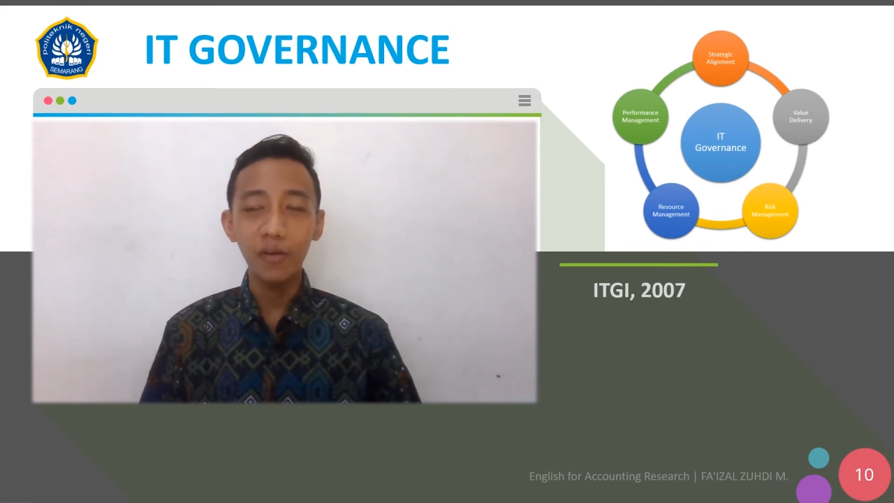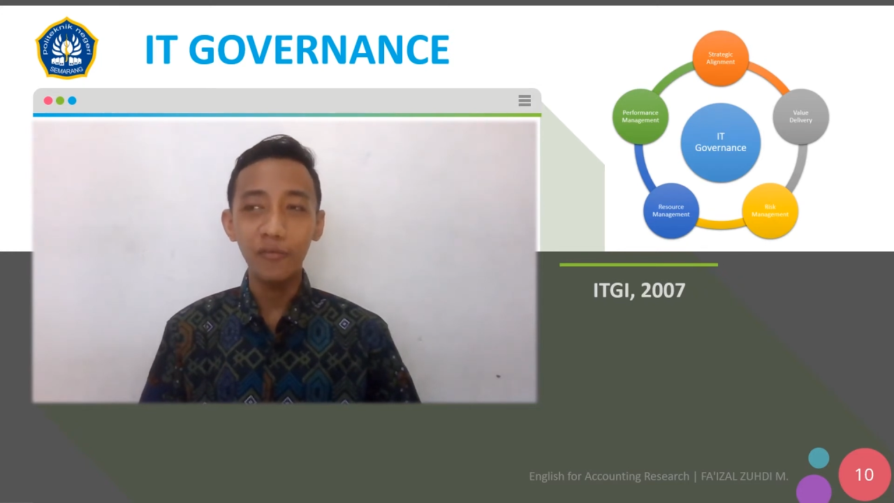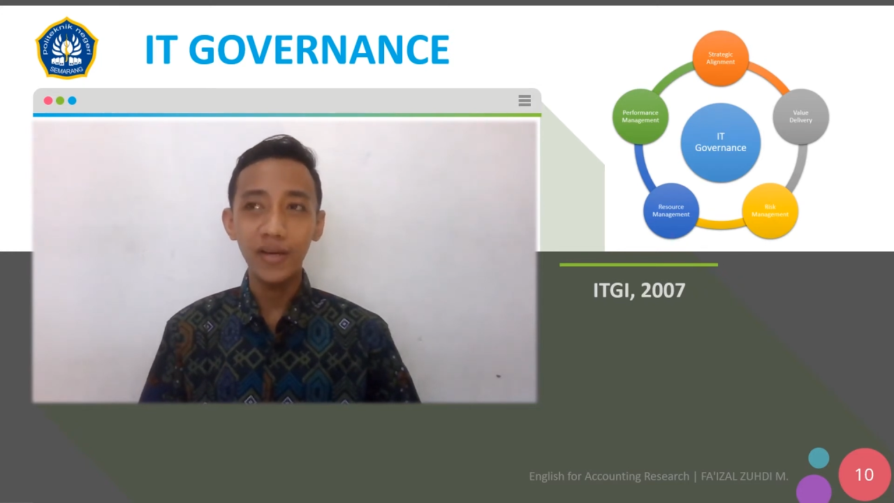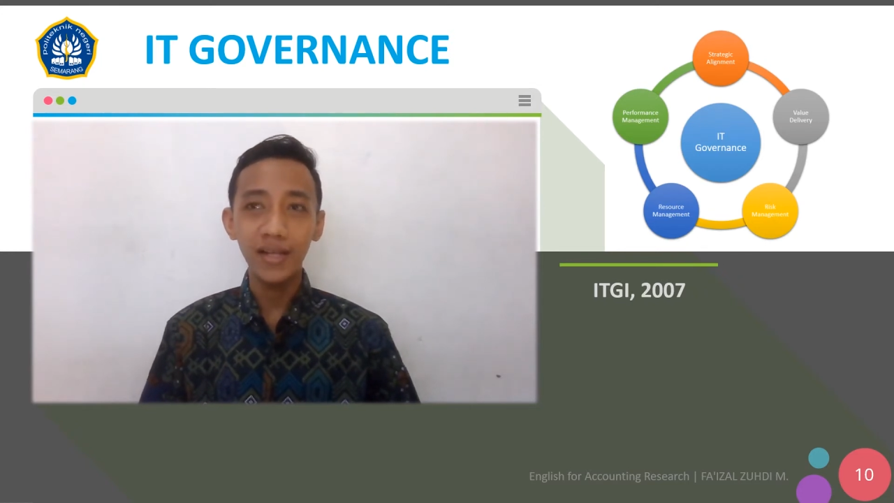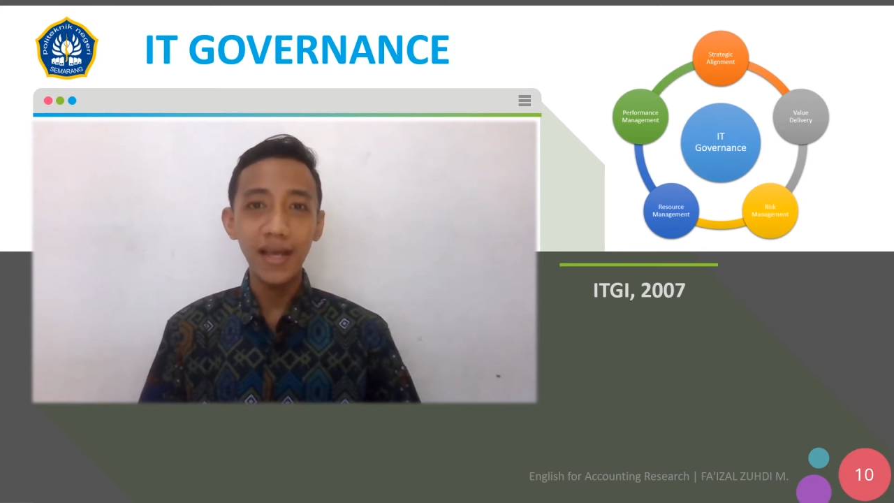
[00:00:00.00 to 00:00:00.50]

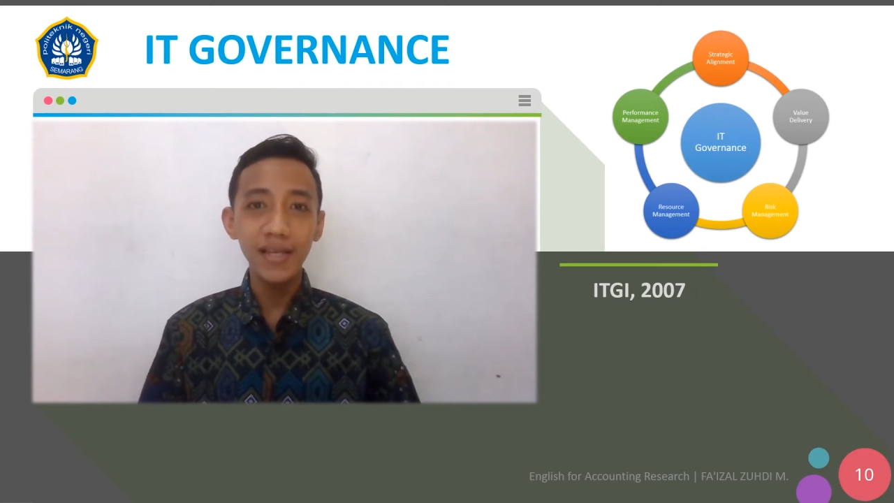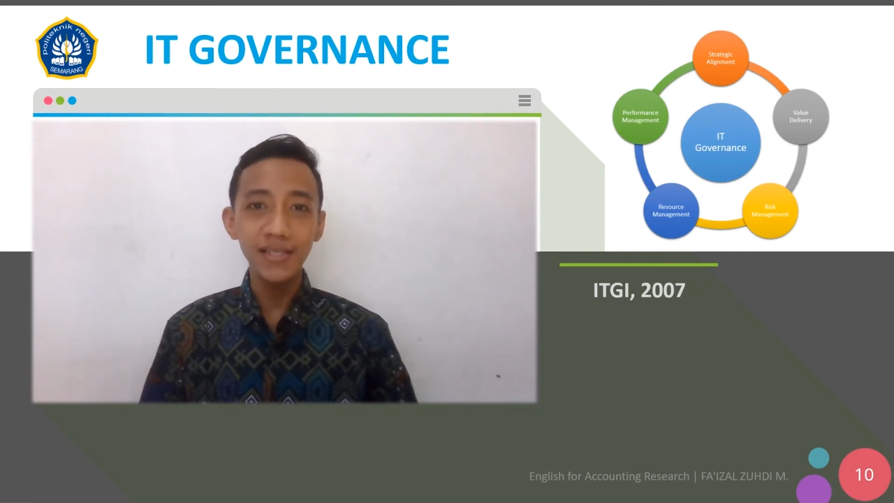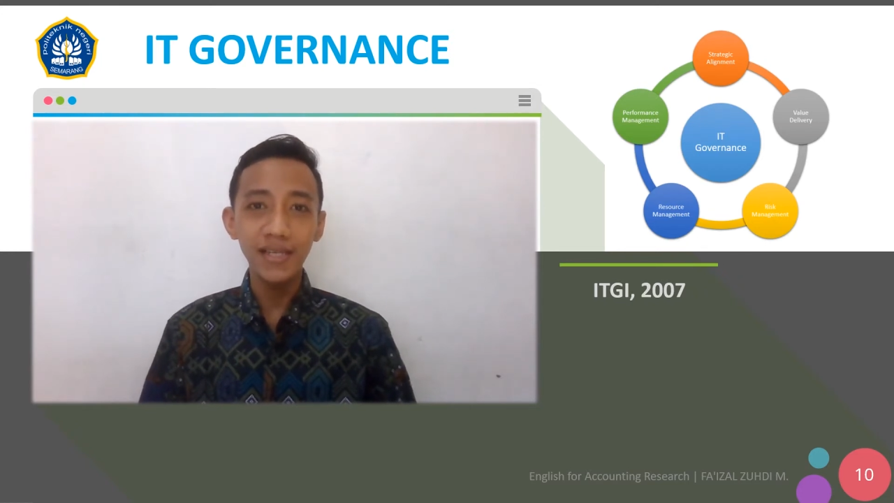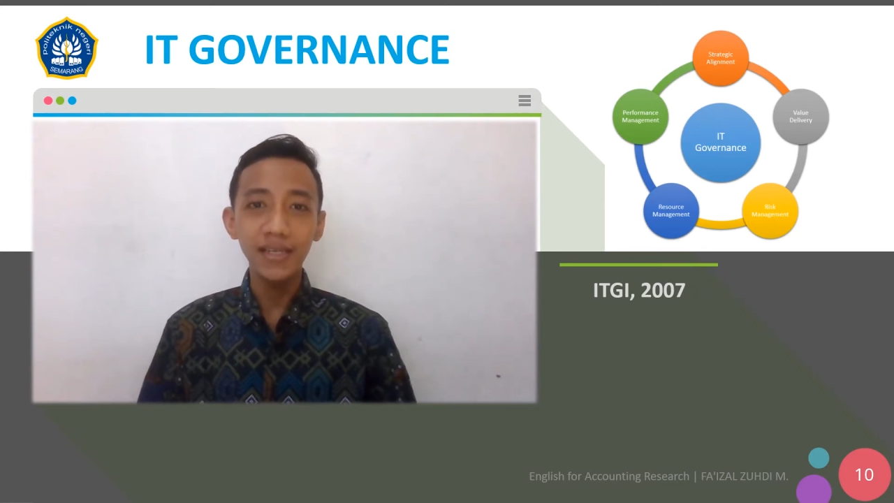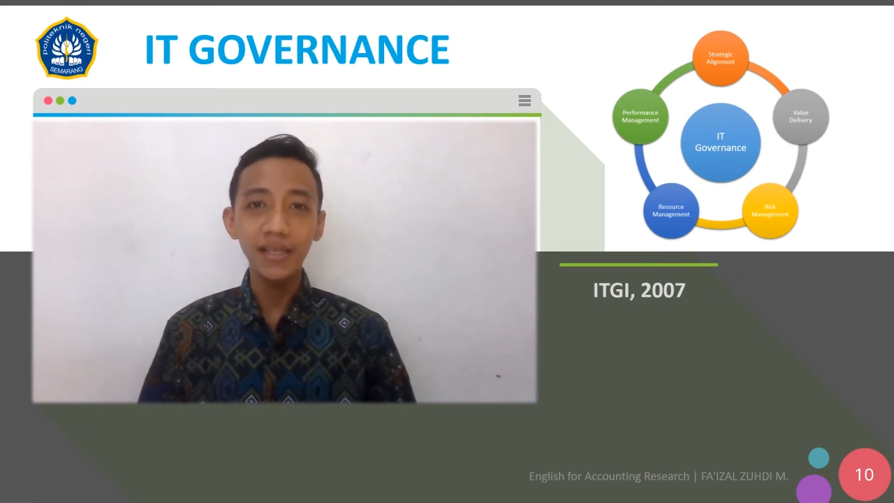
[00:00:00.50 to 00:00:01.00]
of
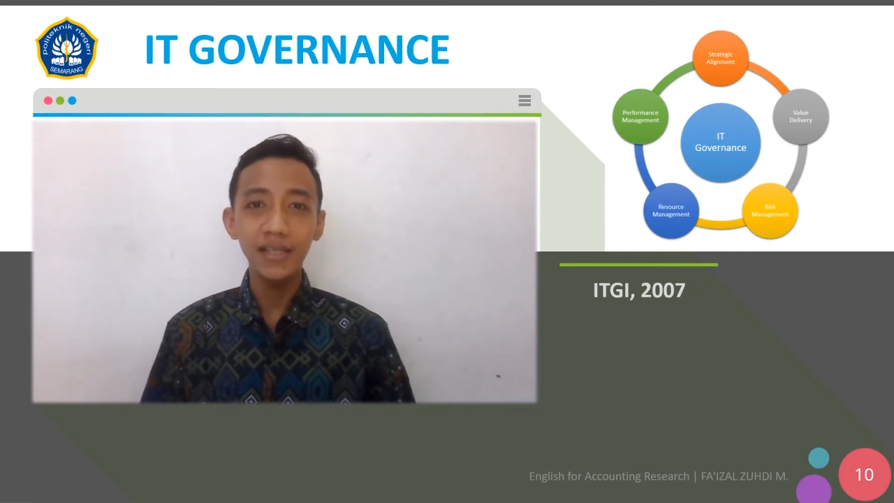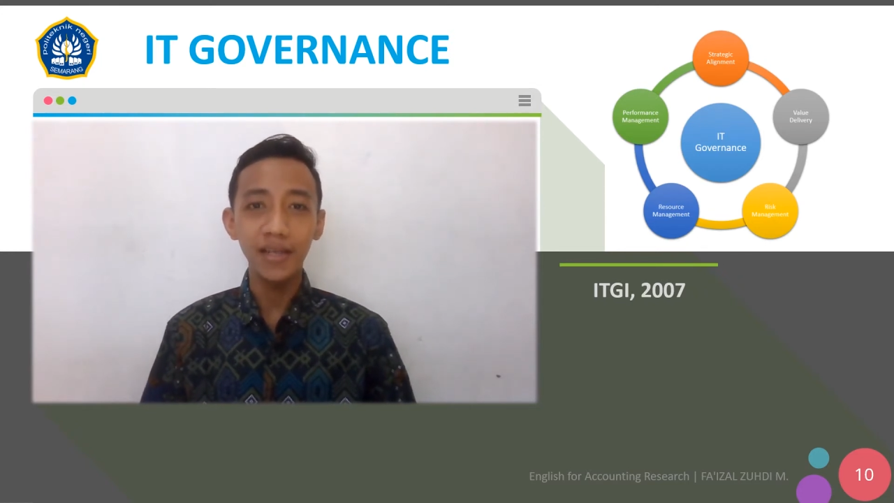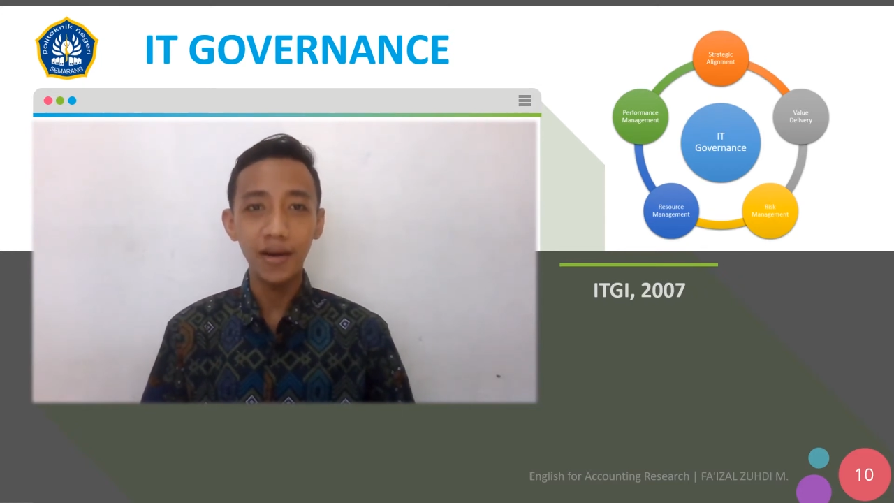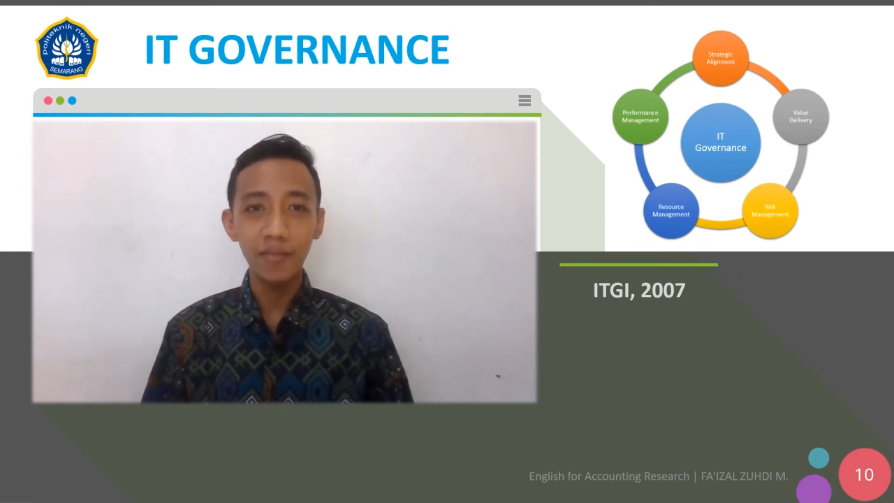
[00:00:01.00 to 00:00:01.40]
realizing the